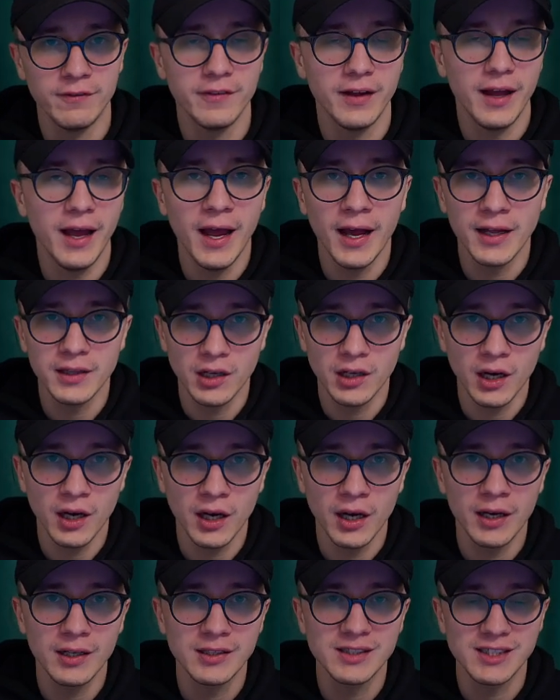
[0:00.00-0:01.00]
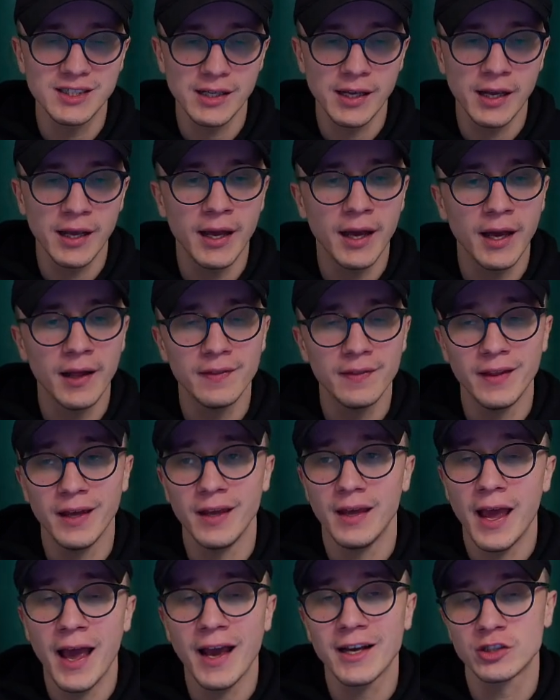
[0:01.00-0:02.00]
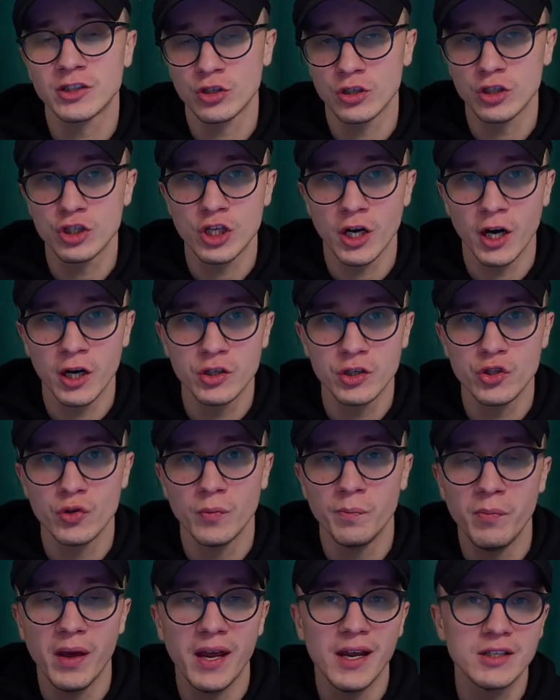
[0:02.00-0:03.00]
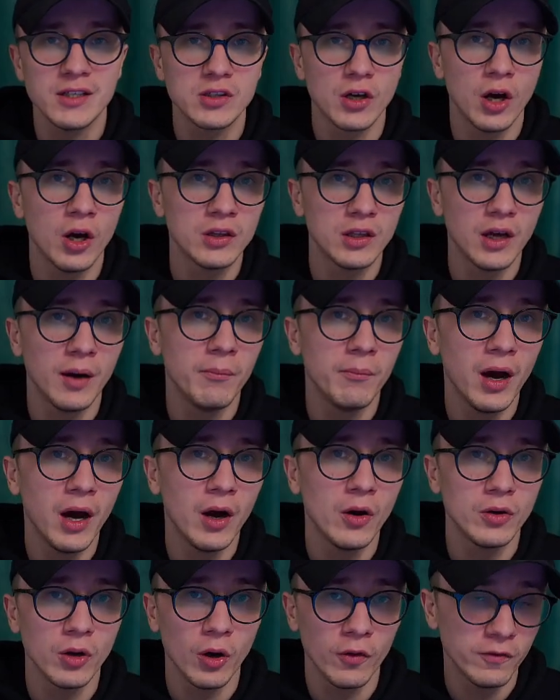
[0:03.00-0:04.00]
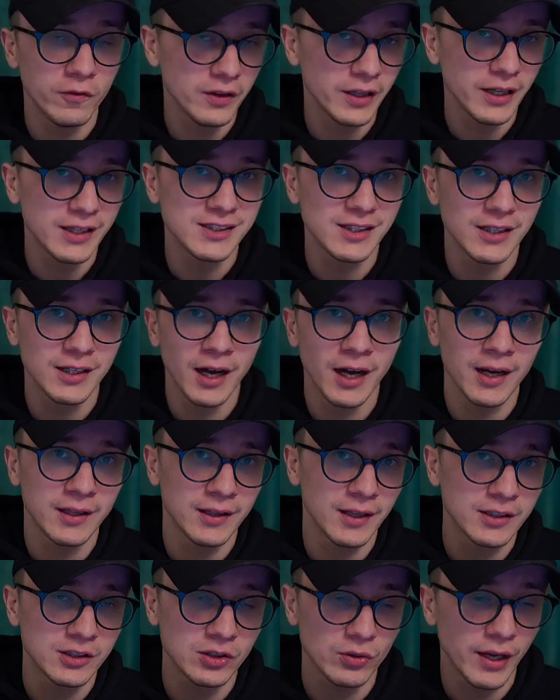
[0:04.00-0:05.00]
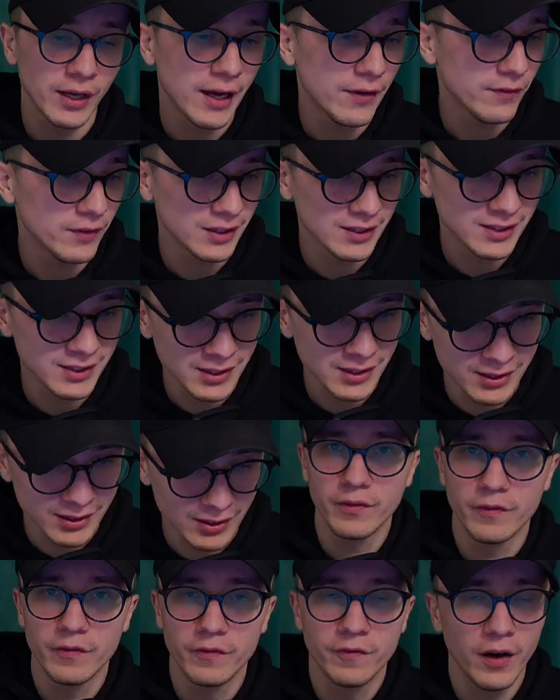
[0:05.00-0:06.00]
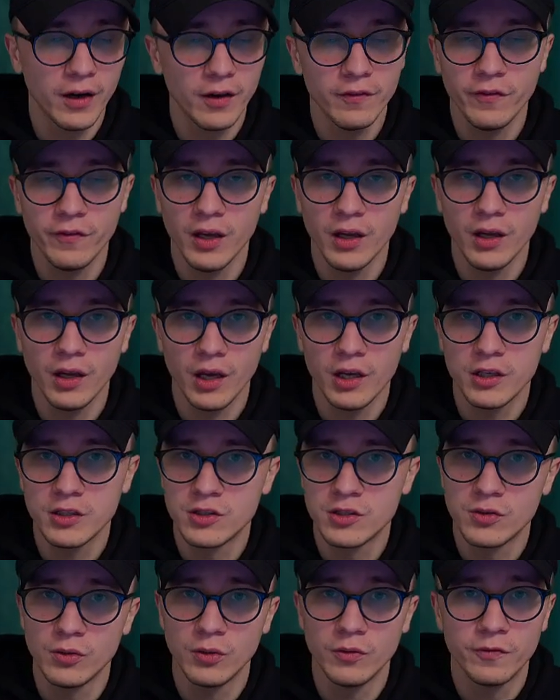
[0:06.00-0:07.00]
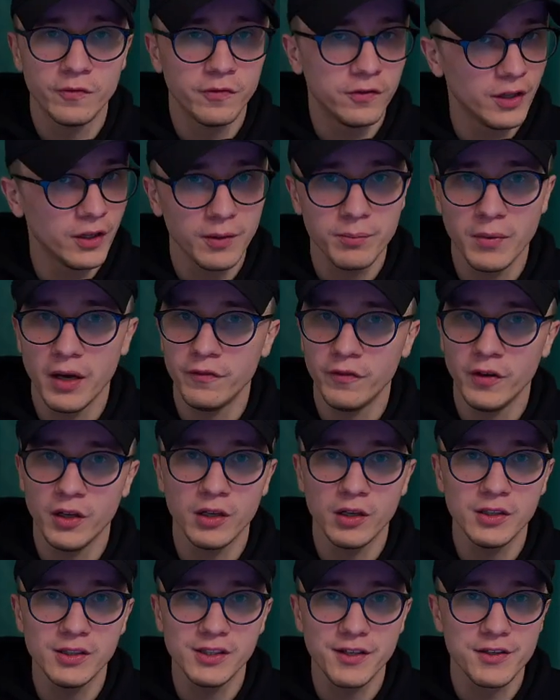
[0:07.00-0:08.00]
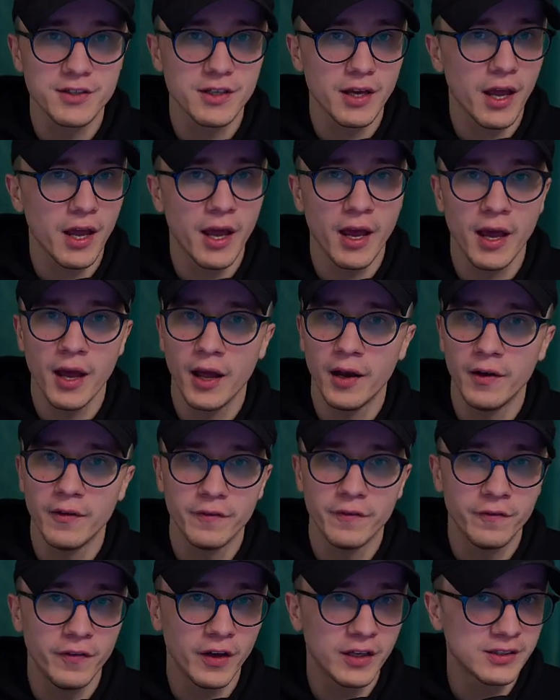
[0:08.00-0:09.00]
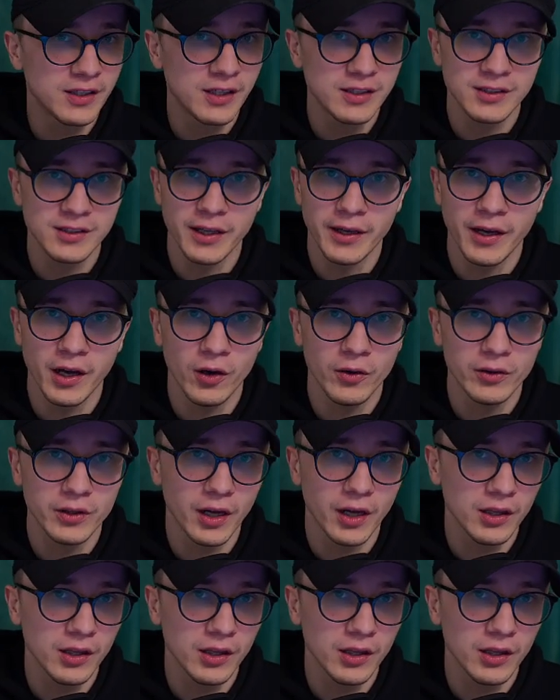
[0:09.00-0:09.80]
add-ons and they extra charge you based on the amount of leads and contacts you have in the system. Final thing is to flick my fingers and fix this layout a little